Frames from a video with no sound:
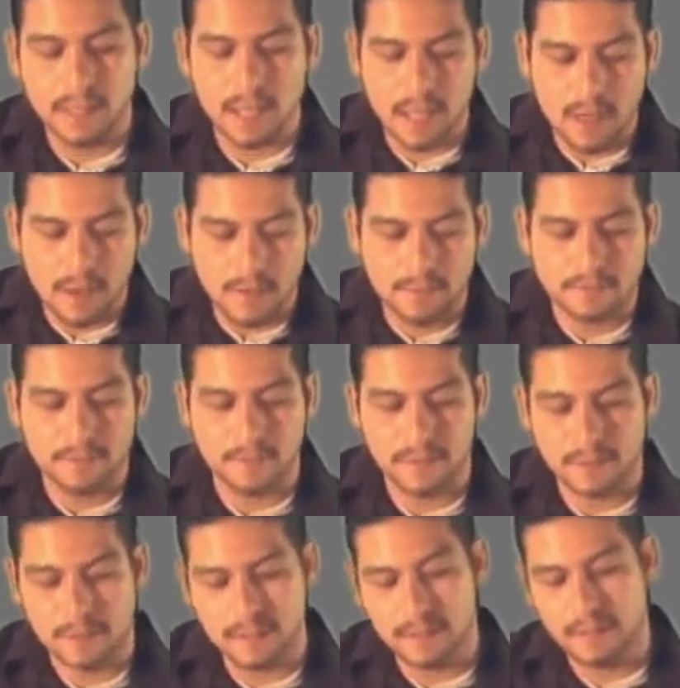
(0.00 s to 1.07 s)
F,
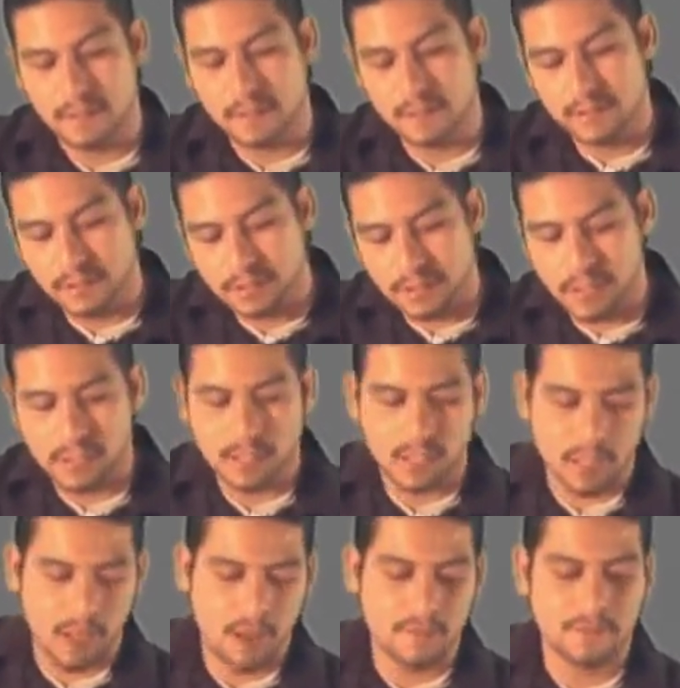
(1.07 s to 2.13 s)
E, G,
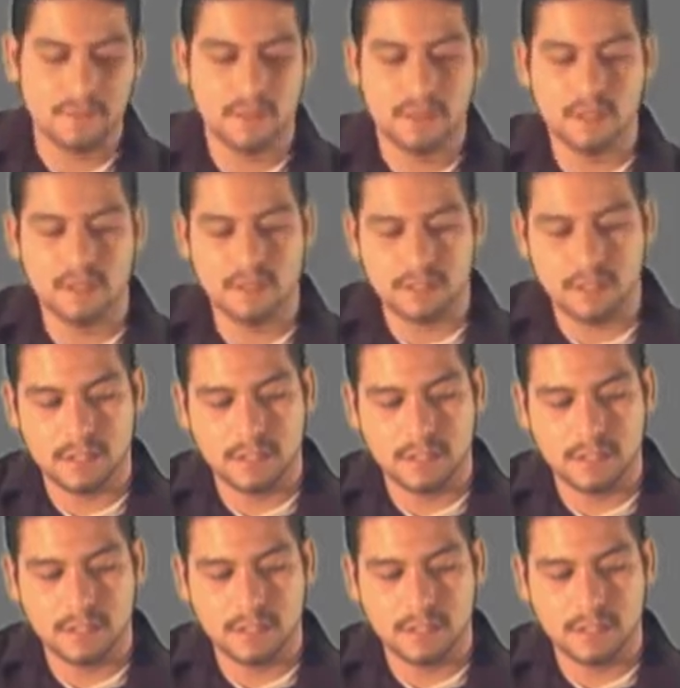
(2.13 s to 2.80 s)
F, E, D.